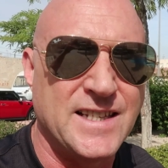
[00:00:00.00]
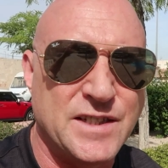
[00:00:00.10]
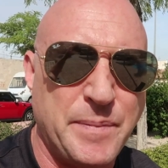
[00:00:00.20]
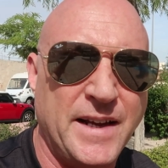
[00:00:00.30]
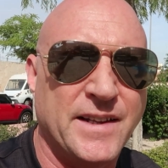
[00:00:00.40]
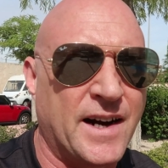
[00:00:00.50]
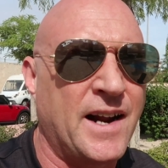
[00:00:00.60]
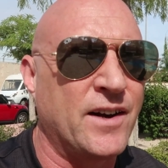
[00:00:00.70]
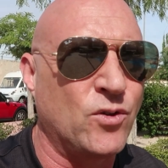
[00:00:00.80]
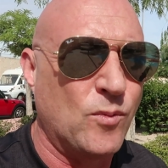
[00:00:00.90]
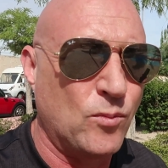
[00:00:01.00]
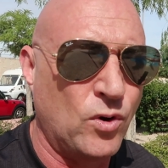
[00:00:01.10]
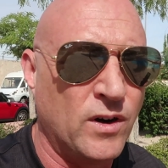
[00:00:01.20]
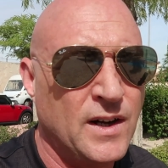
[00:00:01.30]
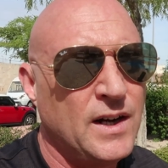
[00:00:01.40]
in Spain. There are a lot
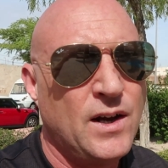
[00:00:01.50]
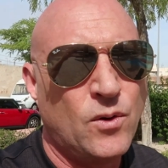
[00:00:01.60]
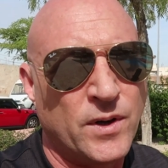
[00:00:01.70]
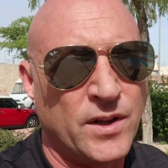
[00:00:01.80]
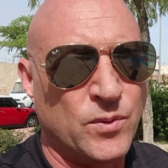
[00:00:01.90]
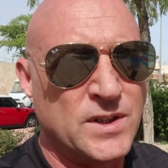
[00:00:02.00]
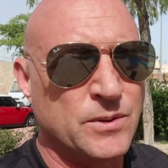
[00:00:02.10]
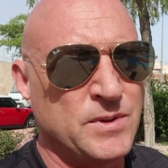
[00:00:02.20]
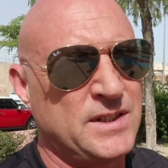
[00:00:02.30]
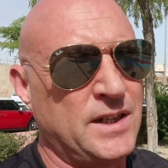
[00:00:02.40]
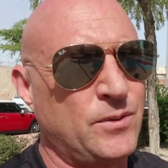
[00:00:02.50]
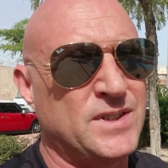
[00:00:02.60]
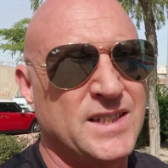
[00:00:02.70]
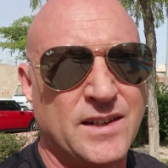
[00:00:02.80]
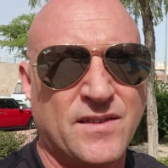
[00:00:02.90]
more. One of the ones I would say
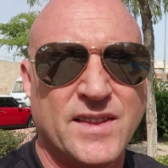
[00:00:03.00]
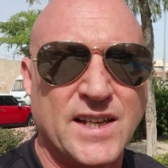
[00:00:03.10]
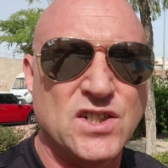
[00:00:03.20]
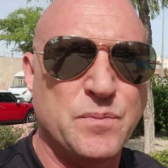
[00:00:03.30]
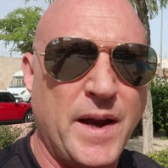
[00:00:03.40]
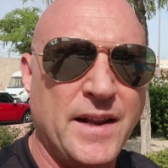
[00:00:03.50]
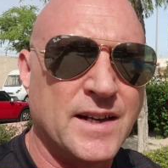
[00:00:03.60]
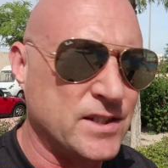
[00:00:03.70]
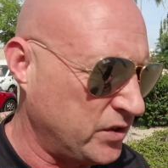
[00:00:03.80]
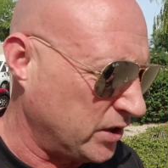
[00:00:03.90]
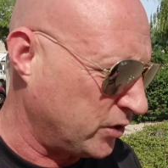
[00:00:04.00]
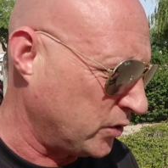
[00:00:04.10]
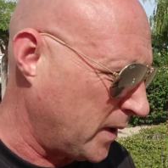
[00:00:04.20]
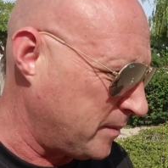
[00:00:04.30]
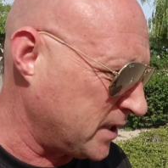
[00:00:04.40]
Think Spain. That's a really
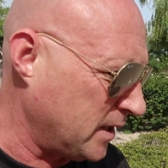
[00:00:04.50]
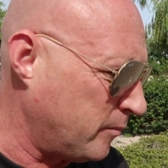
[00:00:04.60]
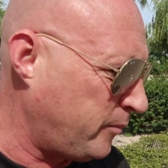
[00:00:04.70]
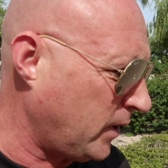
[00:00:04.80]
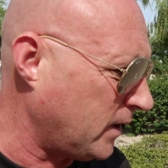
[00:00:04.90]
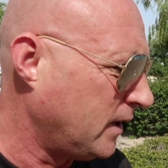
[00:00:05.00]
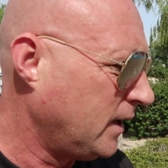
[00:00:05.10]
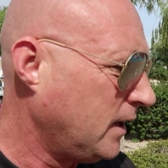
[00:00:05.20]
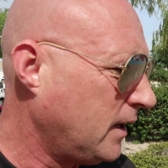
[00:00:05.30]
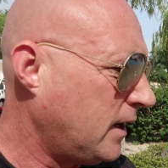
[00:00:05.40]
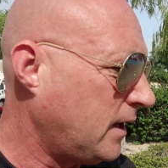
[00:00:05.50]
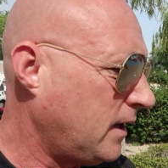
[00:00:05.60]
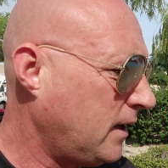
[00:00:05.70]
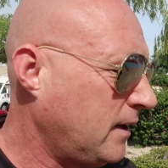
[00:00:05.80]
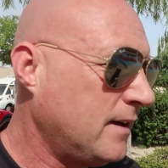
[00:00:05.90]
good website. But
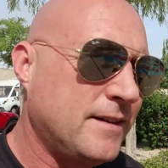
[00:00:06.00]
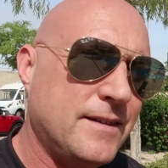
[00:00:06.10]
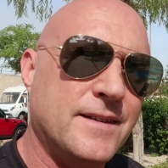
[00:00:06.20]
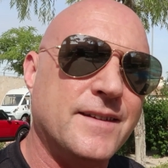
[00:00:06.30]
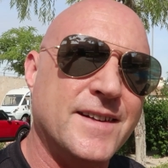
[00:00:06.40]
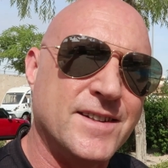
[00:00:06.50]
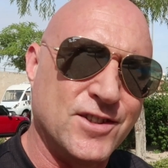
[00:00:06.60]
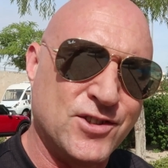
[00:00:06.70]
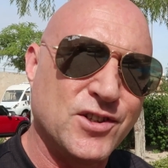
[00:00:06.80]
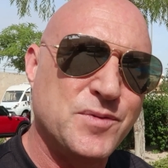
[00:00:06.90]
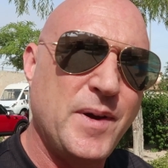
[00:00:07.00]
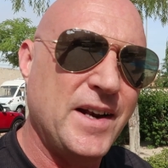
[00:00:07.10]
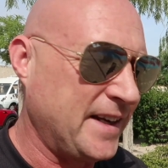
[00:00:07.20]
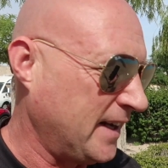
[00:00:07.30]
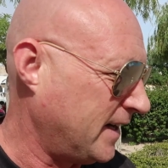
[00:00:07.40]
there's the church
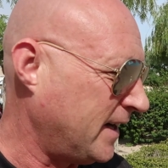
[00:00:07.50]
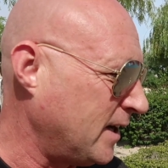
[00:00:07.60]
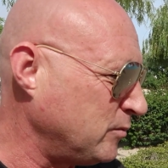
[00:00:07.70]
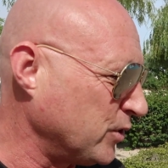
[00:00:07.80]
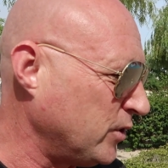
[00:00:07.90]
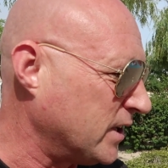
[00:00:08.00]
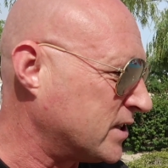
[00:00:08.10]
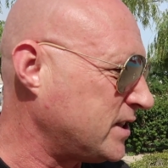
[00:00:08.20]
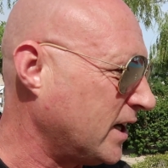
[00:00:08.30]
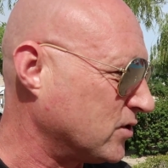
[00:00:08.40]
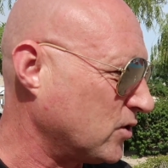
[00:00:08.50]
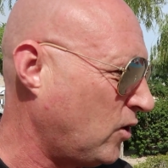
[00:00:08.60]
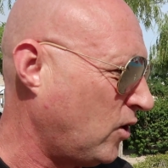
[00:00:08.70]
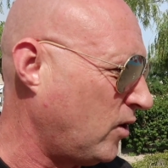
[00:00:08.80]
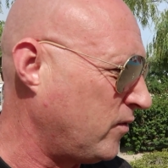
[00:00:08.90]
bell again. I am doing a search
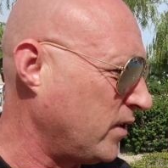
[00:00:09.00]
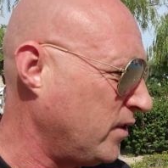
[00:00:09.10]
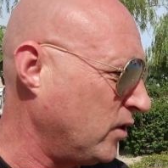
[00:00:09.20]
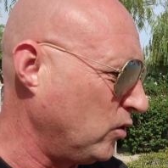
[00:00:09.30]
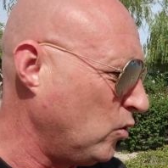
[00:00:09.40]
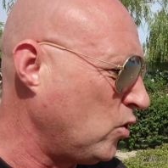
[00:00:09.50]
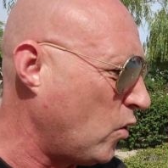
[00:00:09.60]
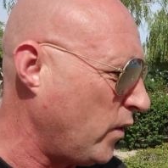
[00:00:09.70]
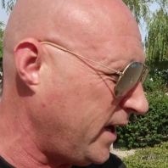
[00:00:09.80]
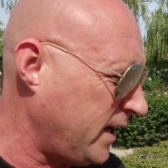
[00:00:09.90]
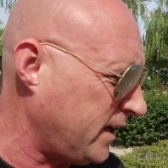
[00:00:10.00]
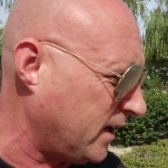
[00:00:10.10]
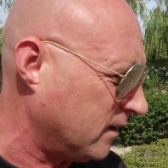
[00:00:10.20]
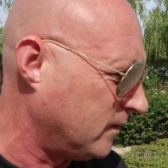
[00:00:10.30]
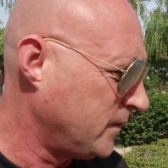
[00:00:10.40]
of the local
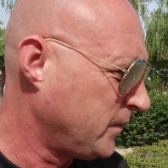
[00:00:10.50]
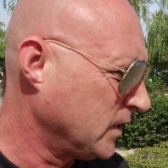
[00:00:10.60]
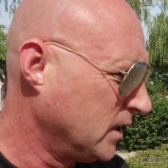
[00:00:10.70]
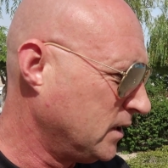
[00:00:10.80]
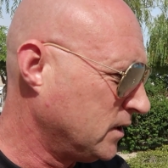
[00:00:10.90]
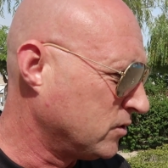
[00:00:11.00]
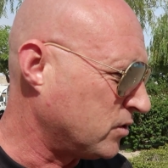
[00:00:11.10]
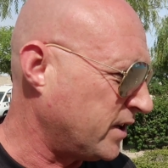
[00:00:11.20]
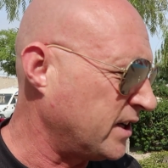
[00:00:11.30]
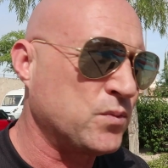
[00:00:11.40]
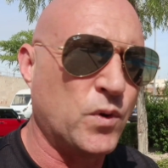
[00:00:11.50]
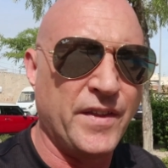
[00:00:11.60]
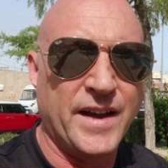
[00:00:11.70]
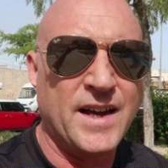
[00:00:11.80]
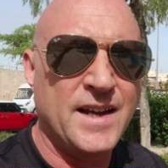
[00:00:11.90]
area. So there is
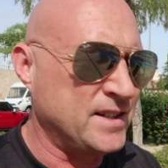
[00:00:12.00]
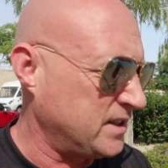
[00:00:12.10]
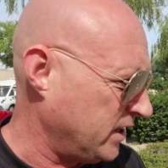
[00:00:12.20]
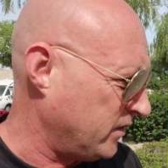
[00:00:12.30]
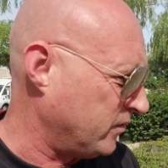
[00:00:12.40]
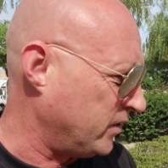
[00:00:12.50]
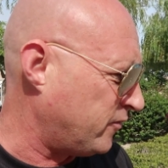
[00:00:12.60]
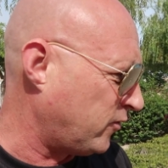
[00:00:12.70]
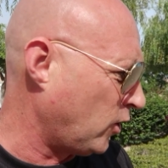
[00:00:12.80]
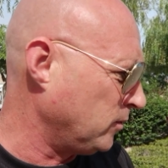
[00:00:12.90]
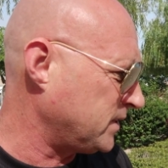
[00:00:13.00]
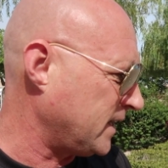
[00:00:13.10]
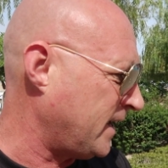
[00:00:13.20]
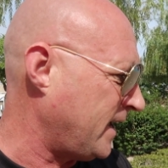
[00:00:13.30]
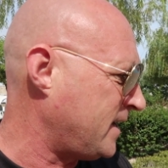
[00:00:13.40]
one that is needing reformed.
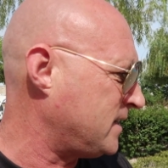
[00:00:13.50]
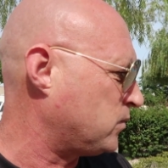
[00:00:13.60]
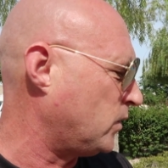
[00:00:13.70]
It is